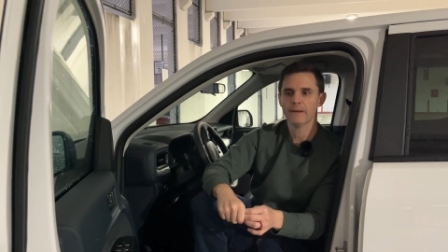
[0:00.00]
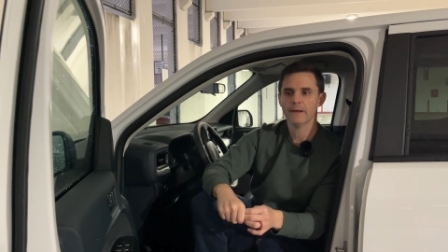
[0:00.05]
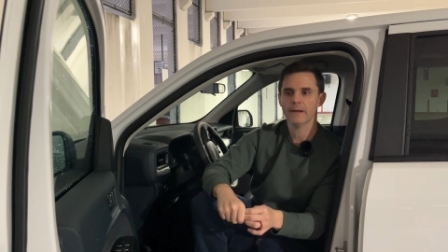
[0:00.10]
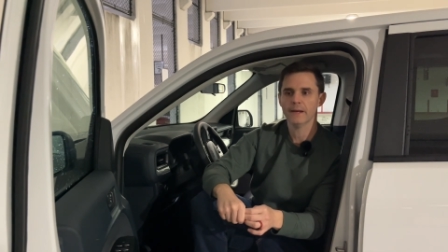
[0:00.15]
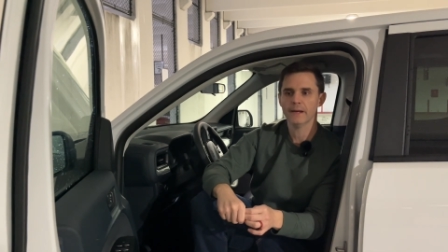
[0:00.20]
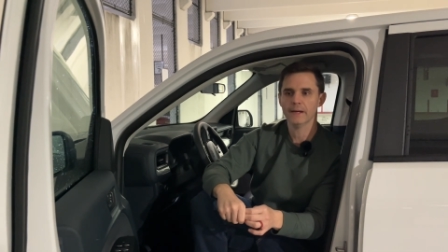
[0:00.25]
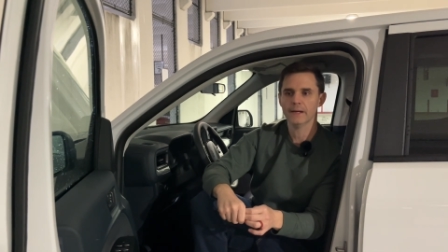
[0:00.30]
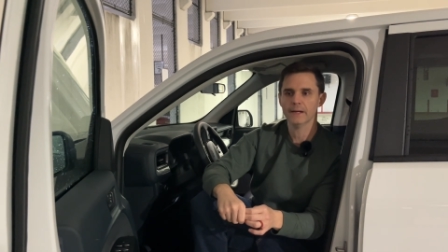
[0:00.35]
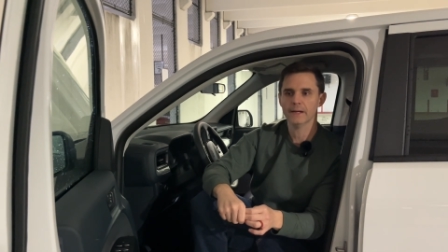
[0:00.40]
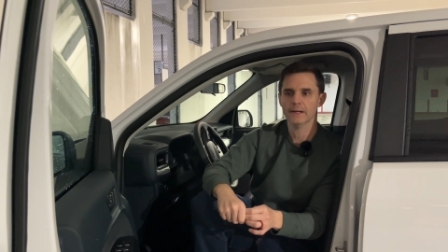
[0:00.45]

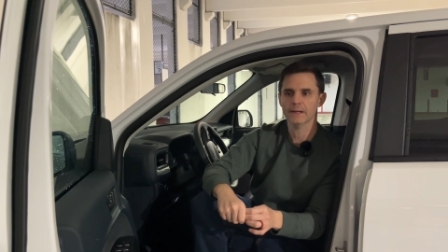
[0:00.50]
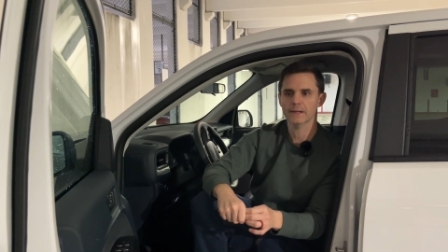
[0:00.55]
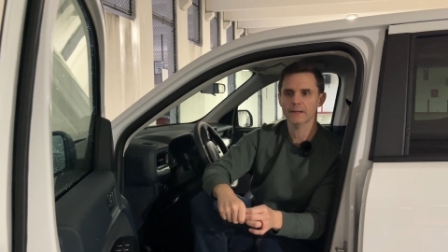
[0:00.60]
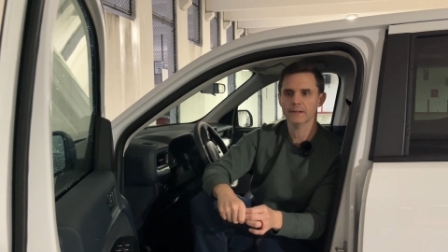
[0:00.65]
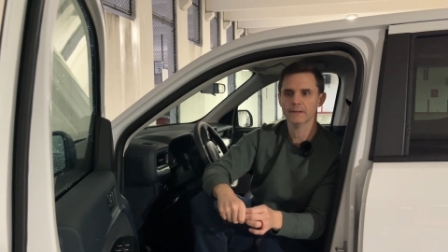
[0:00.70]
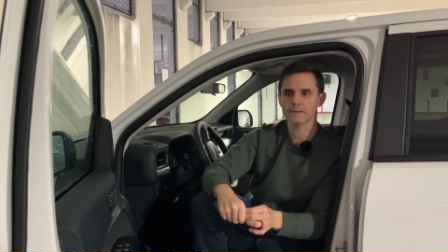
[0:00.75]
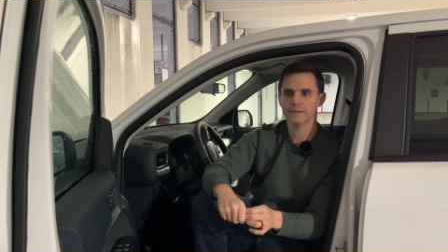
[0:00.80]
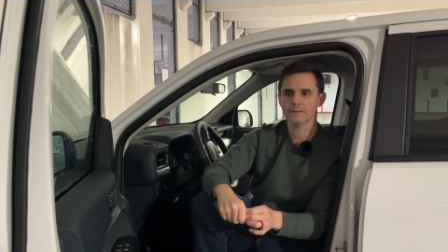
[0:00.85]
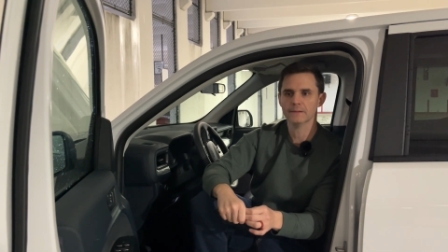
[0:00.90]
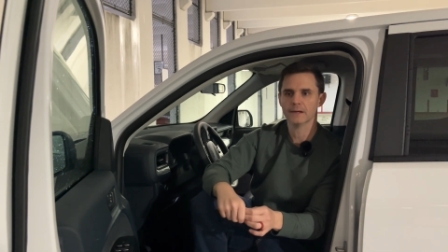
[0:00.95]

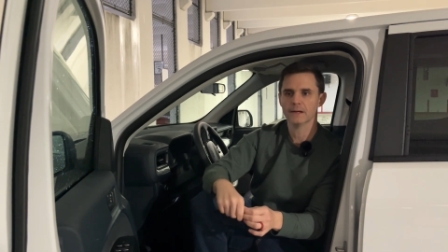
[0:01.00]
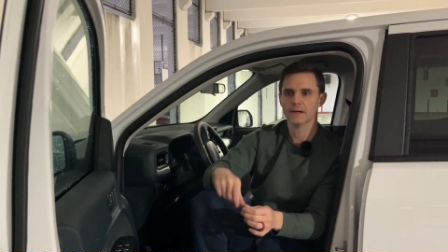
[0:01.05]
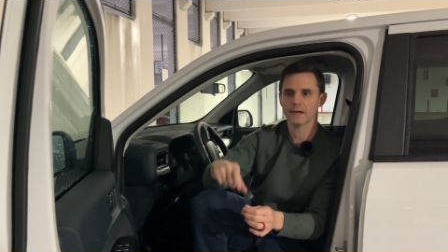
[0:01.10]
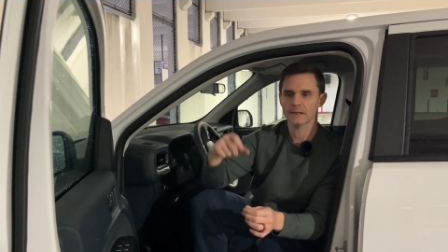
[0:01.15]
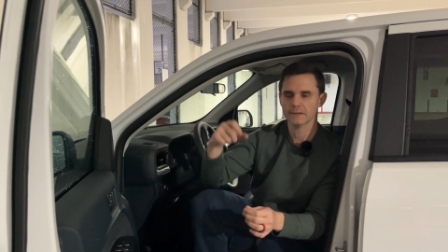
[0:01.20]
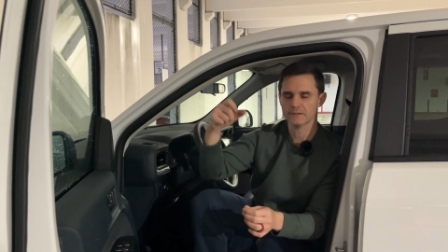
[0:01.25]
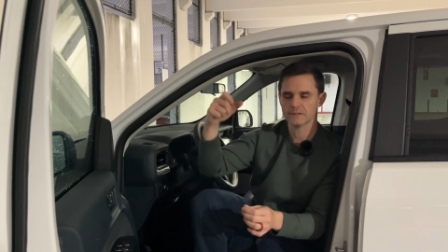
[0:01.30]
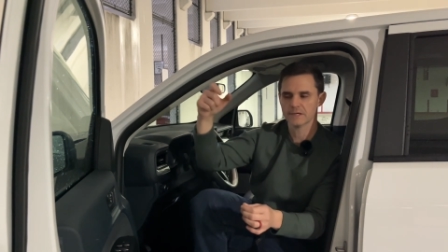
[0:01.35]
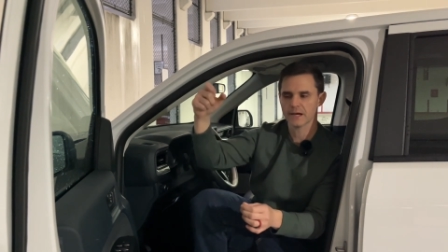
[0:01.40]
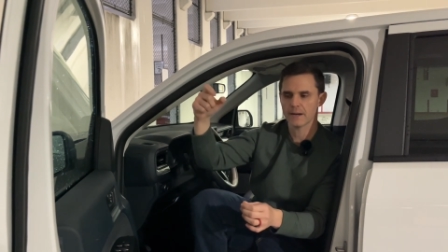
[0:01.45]
and
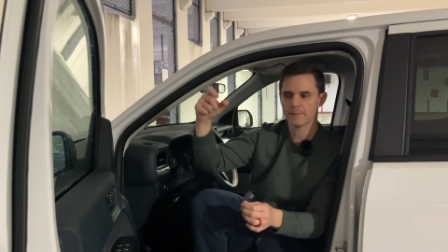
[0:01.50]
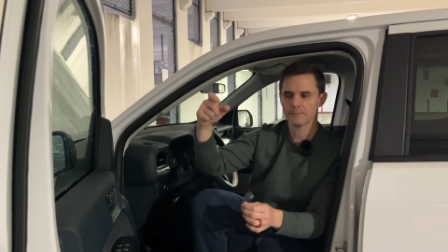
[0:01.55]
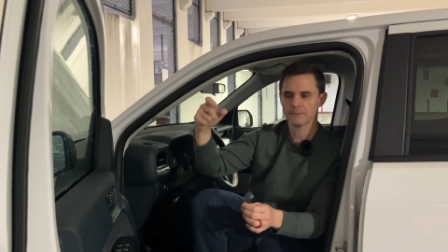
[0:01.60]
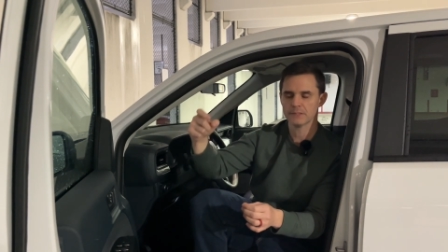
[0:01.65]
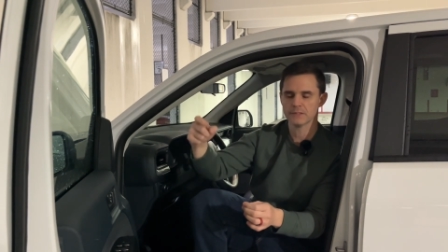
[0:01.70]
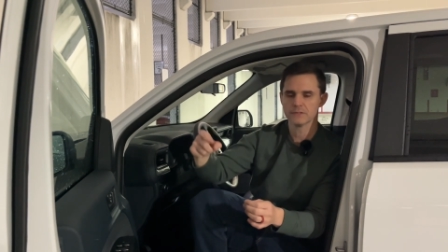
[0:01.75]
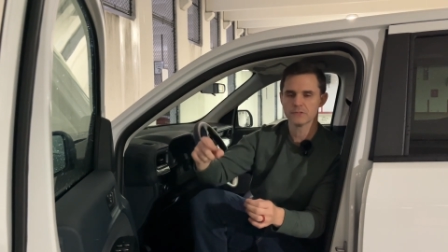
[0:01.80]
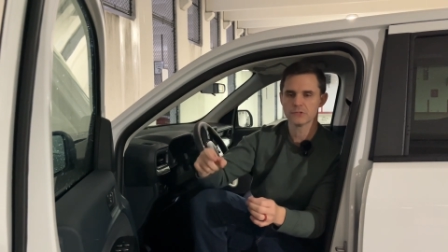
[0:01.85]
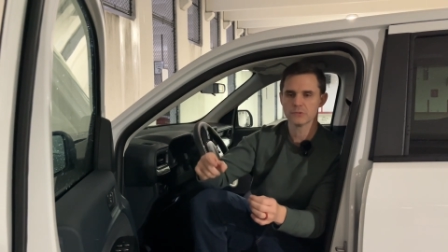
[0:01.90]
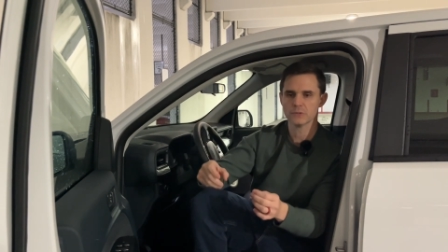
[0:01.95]
I tapped
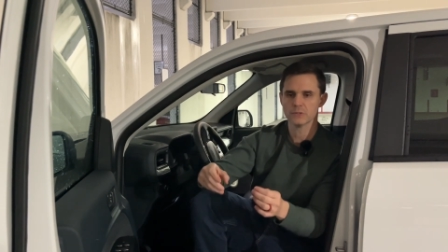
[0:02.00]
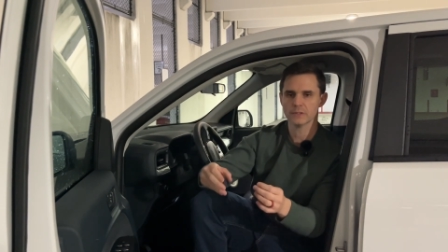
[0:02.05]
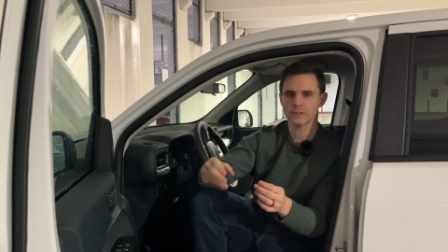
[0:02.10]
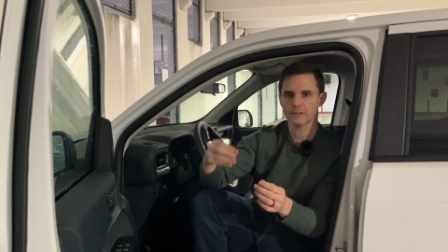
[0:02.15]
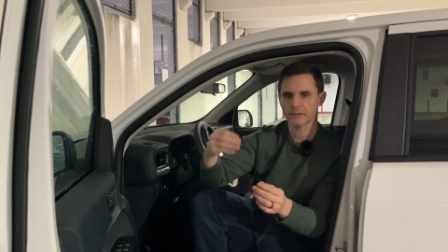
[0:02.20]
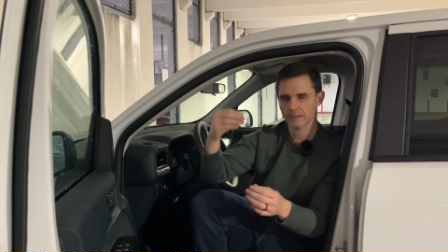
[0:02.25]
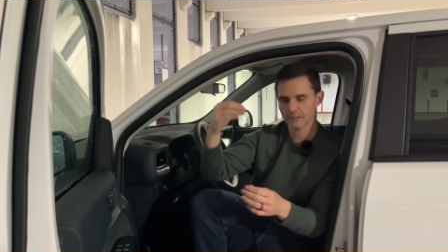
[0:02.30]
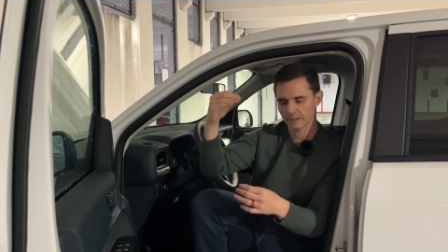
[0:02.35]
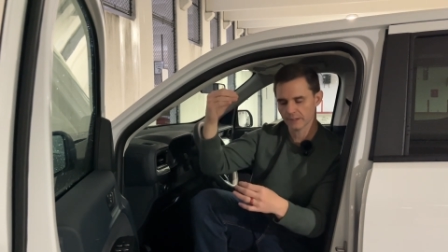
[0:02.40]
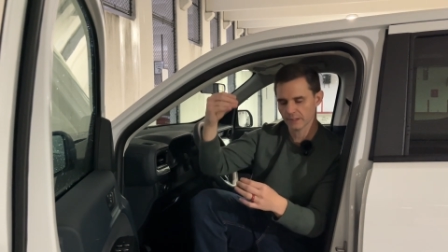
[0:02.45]
into it
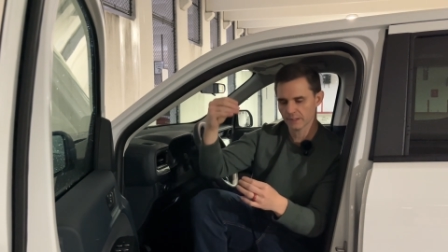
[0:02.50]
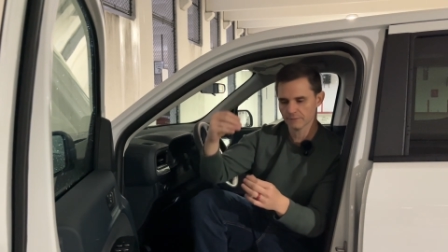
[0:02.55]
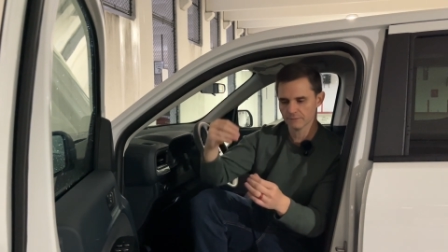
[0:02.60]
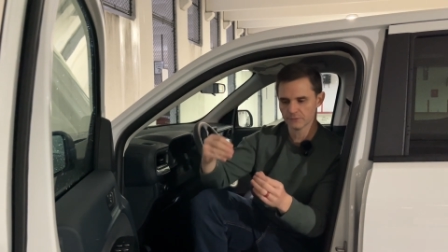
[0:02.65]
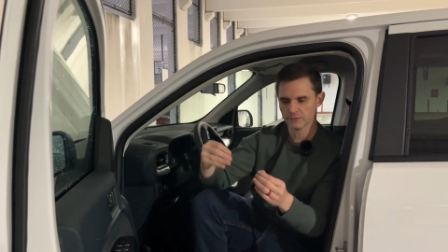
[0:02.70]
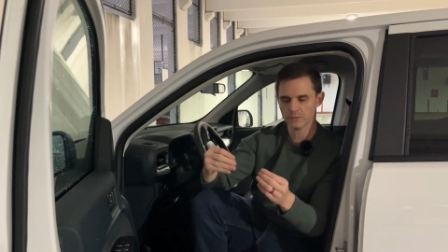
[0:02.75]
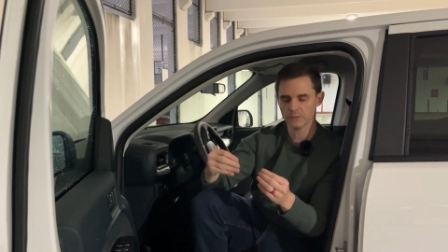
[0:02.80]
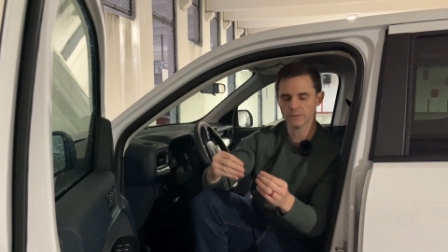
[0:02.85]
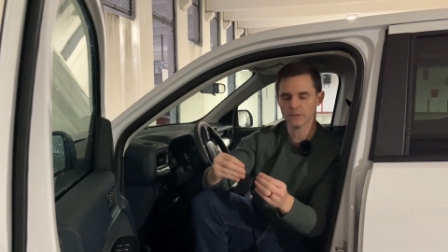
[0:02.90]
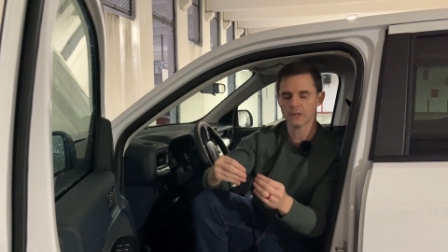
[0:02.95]
and it gives
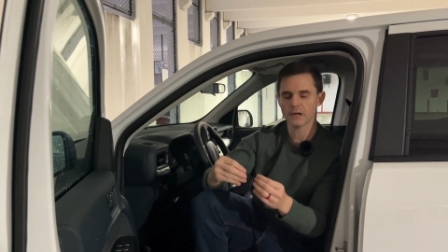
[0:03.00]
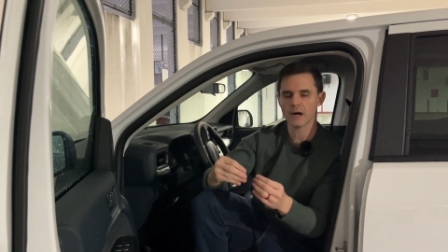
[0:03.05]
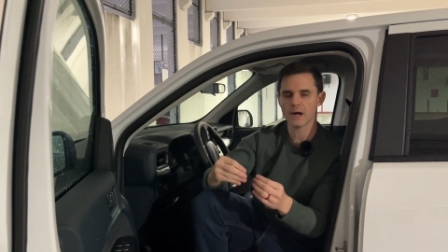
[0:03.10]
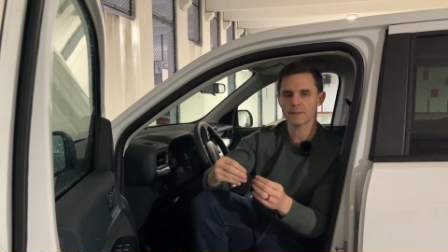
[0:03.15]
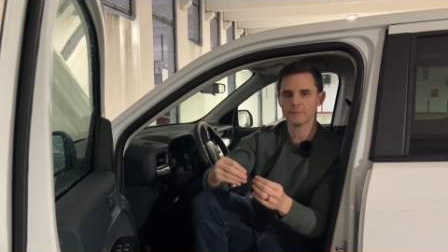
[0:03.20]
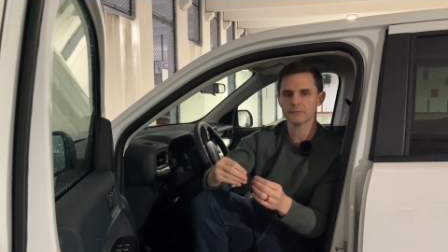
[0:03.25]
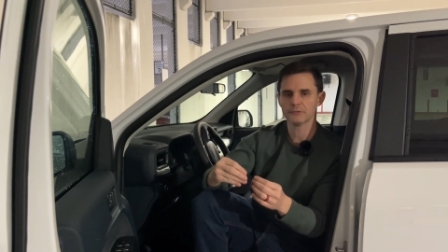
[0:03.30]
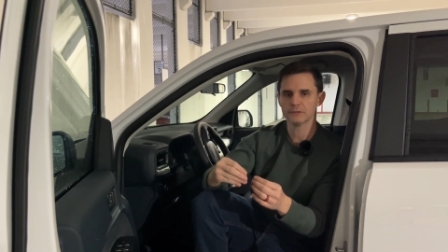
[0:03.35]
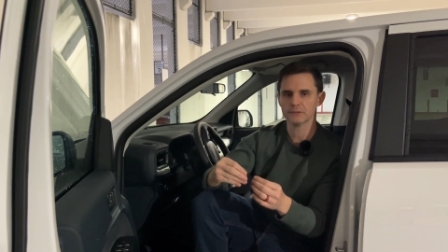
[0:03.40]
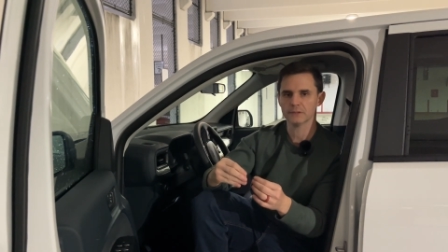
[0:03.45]
you an
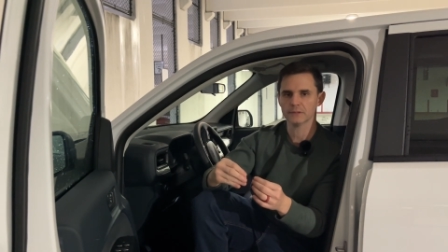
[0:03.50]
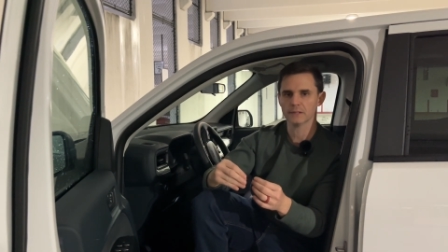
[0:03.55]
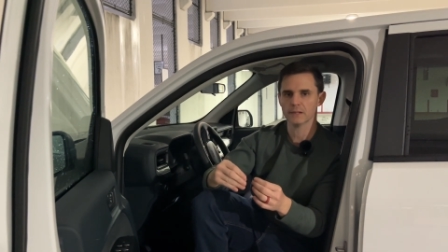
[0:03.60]
option.